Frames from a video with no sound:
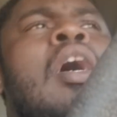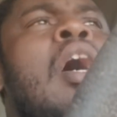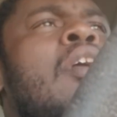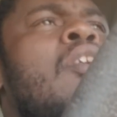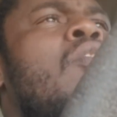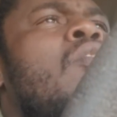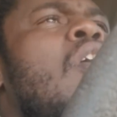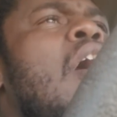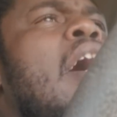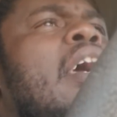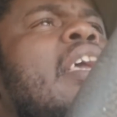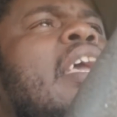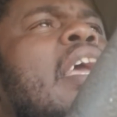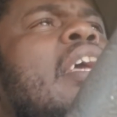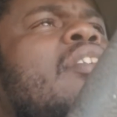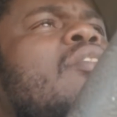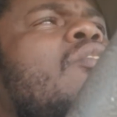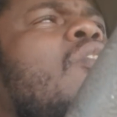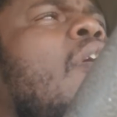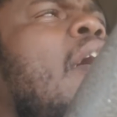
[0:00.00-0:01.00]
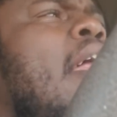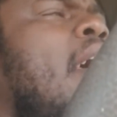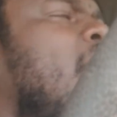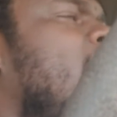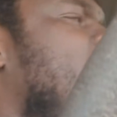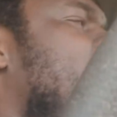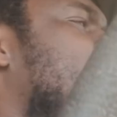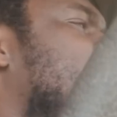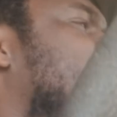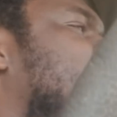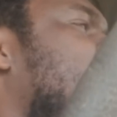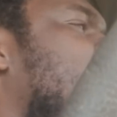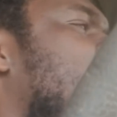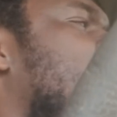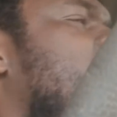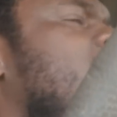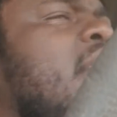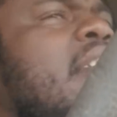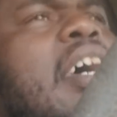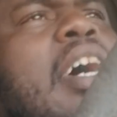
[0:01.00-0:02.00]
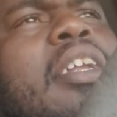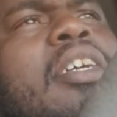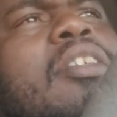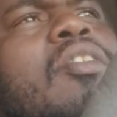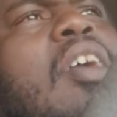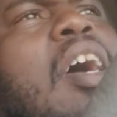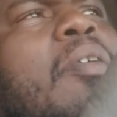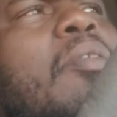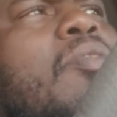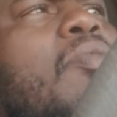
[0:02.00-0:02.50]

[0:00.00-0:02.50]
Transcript: You know I can't. You know I can't stand these kind of drivers